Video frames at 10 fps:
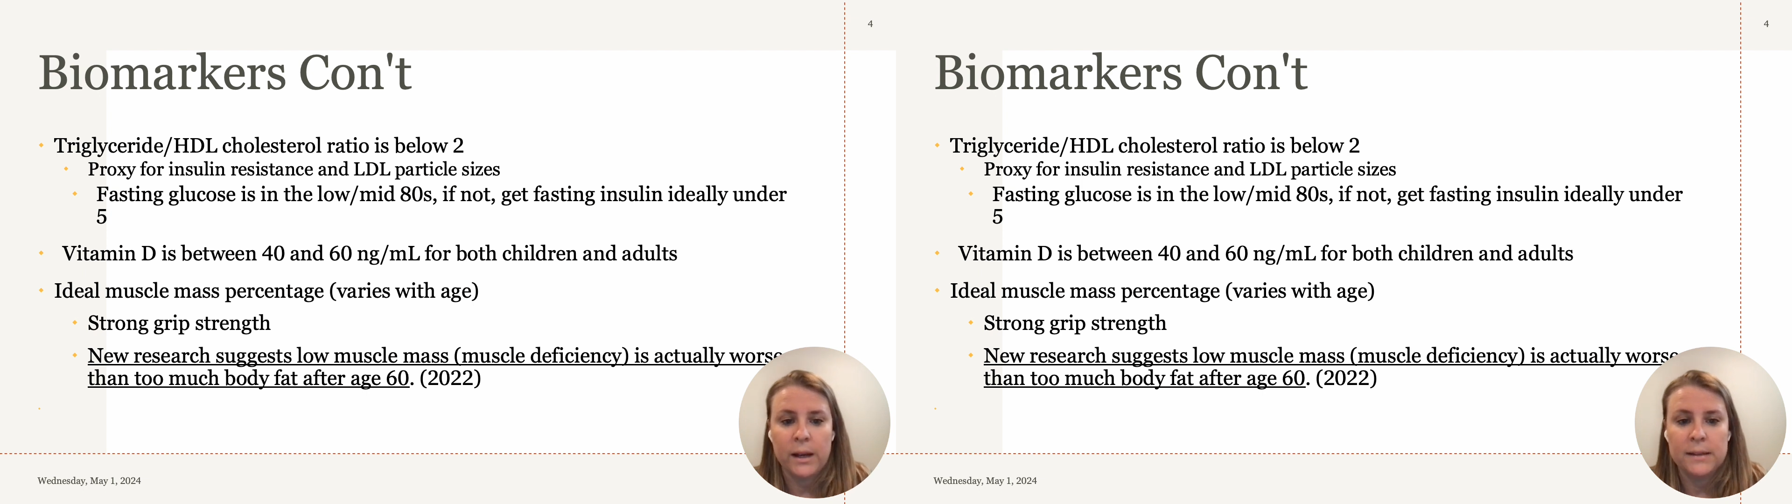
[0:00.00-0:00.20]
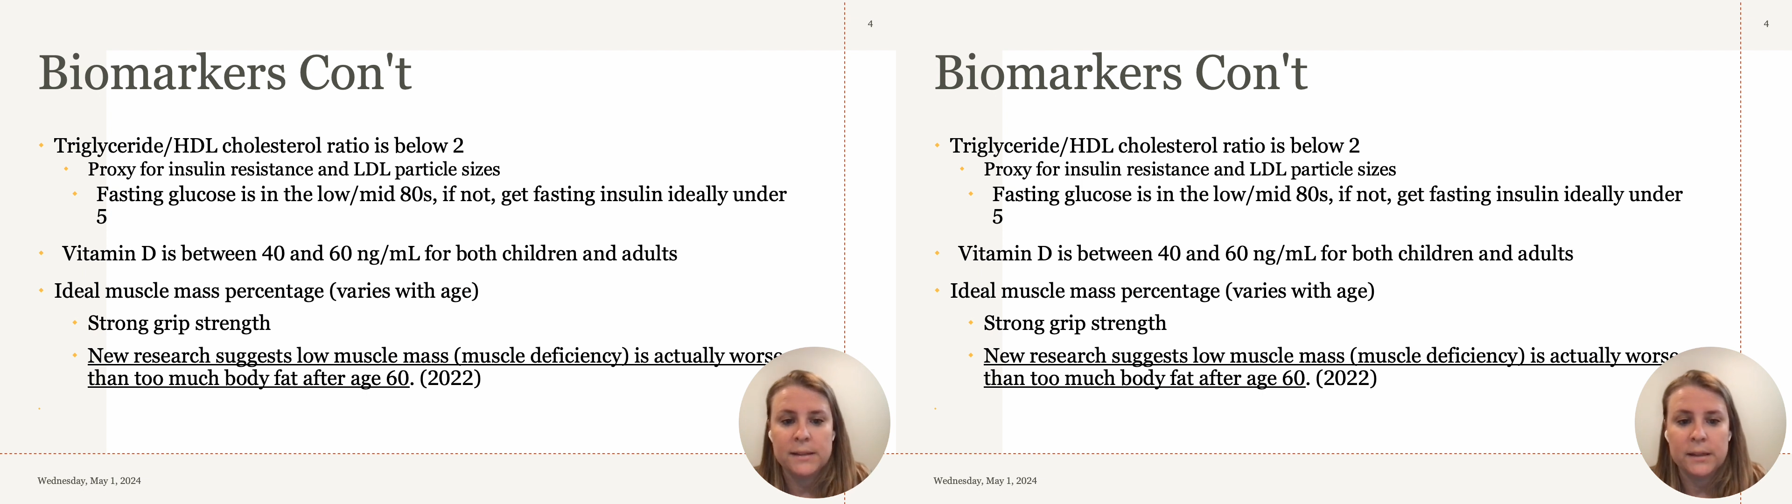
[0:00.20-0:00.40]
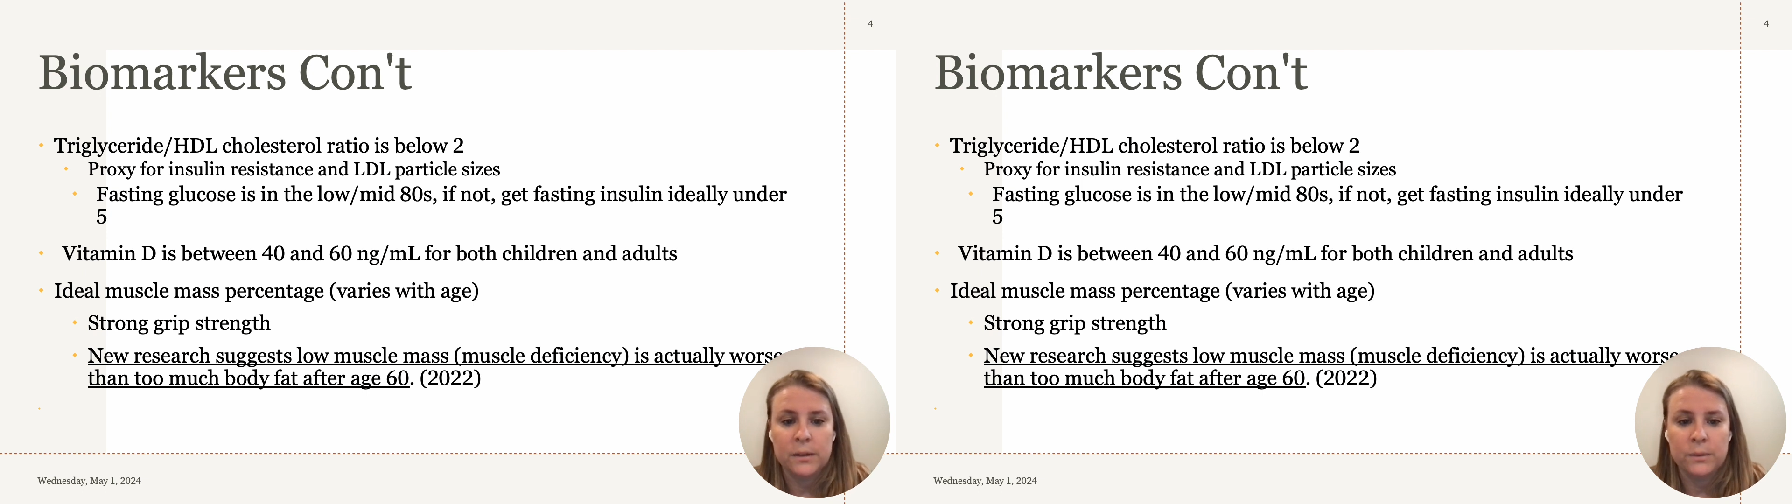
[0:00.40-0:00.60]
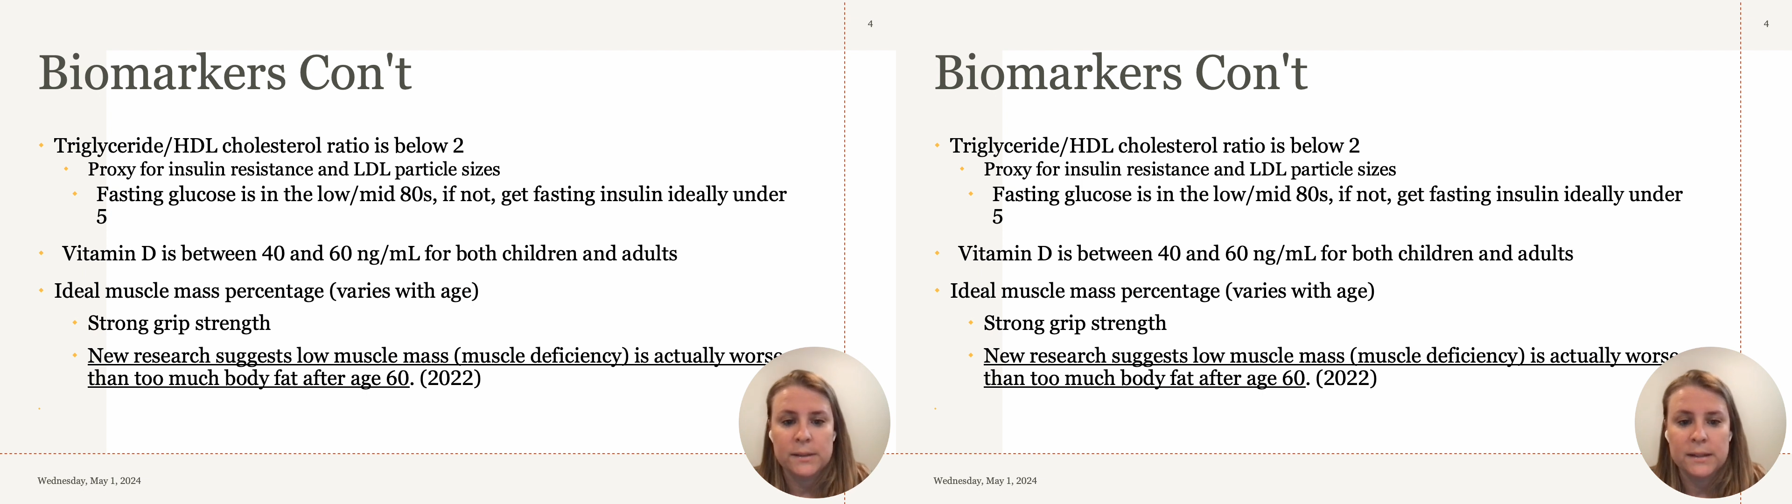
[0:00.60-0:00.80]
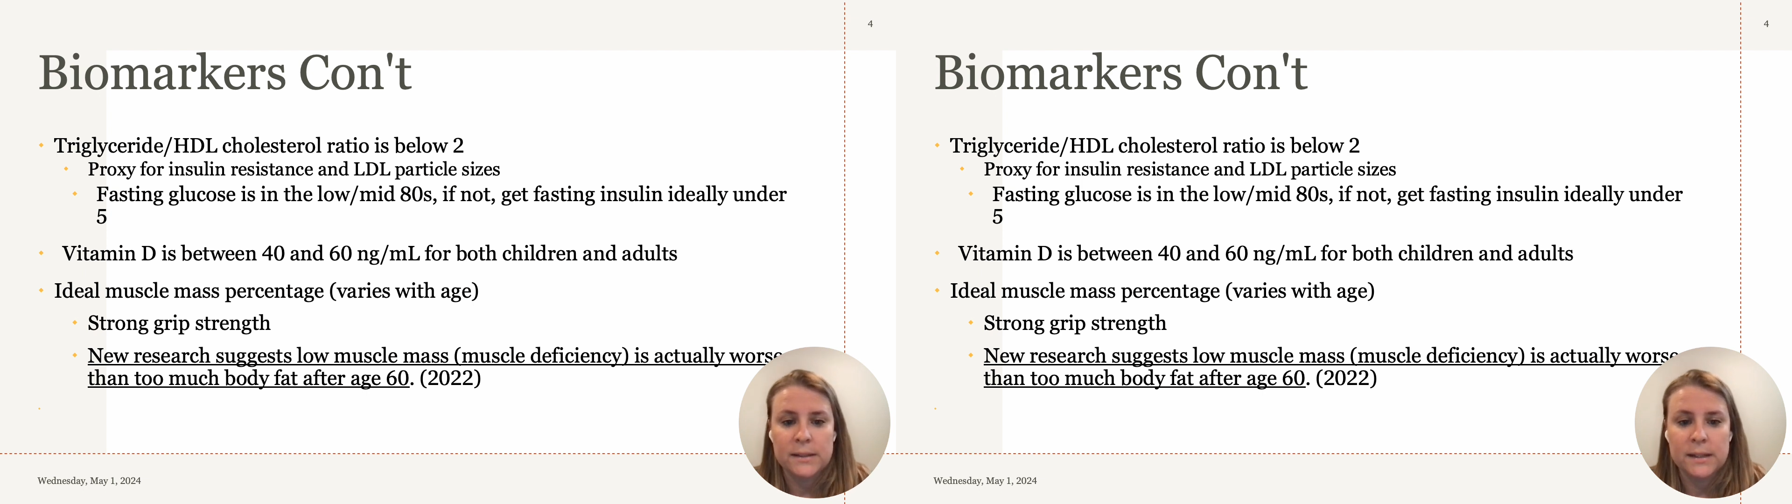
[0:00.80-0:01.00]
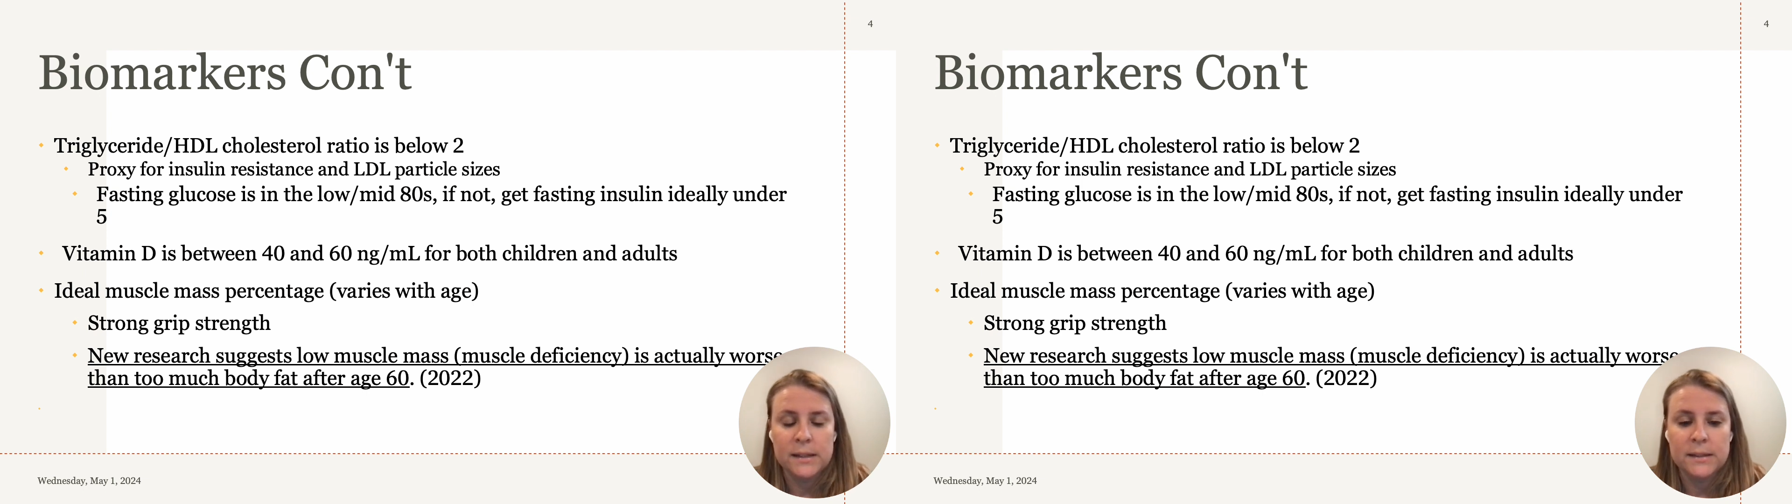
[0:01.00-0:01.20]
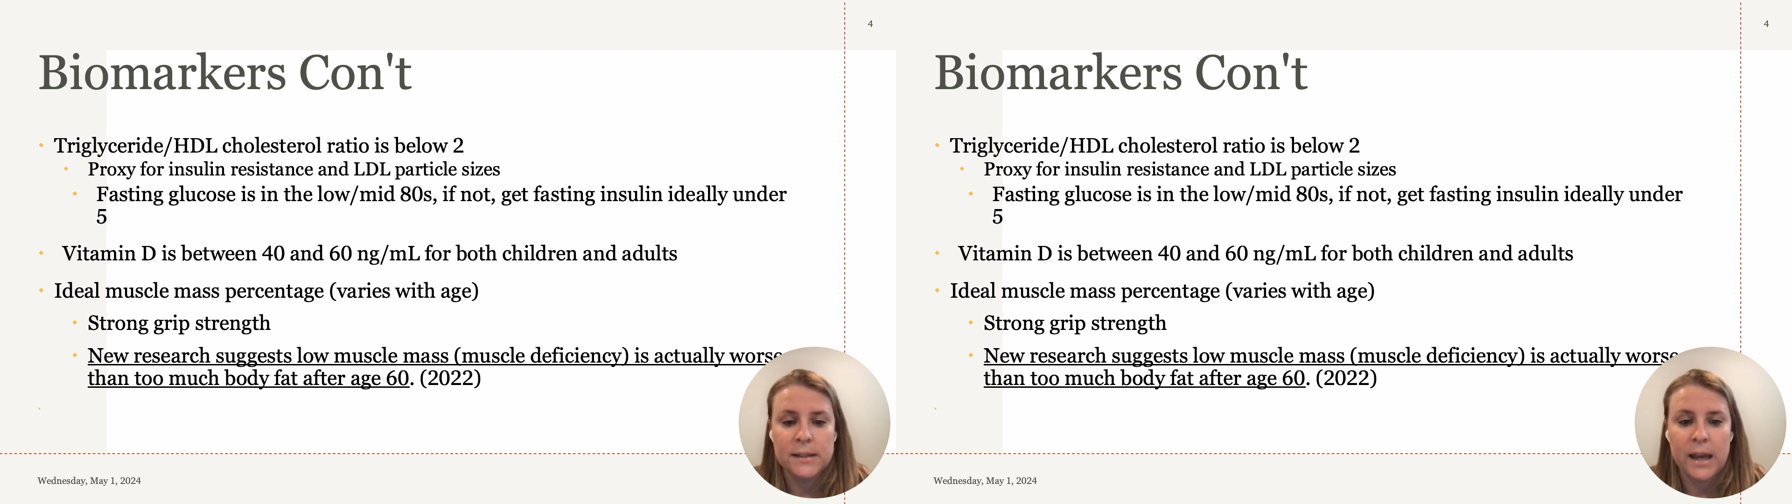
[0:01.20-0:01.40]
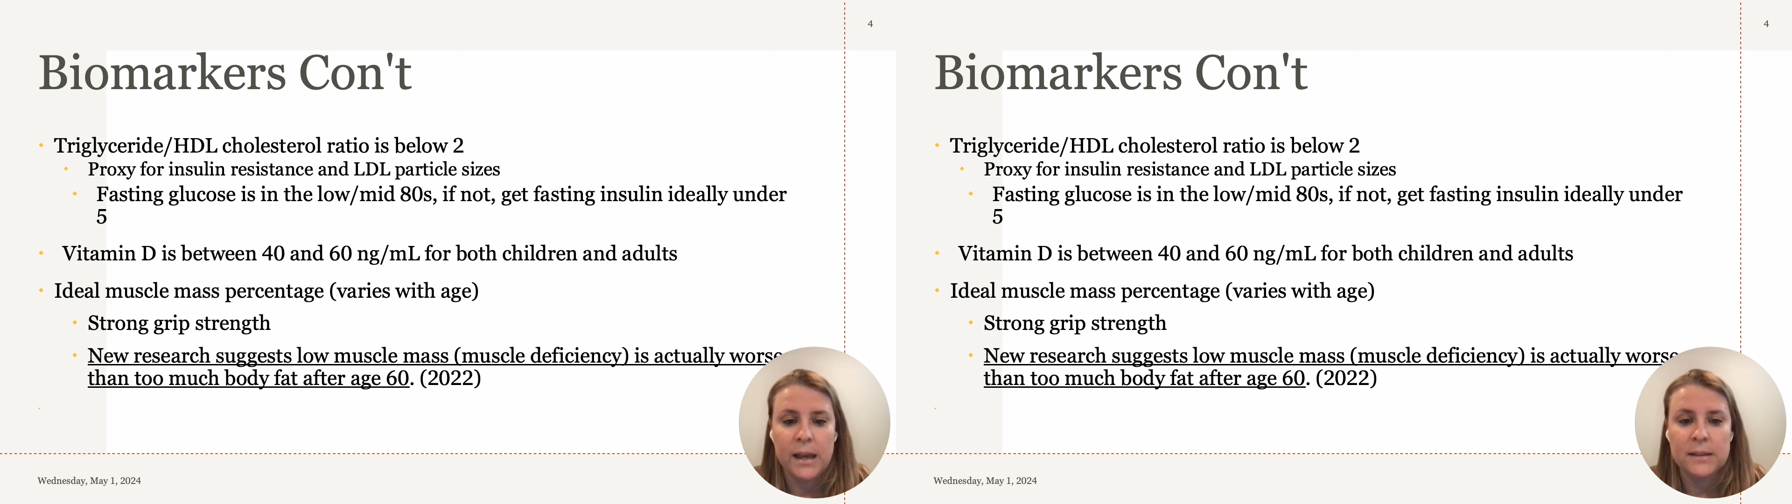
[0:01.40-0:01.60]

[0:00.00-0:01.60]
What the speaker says: insulin resistance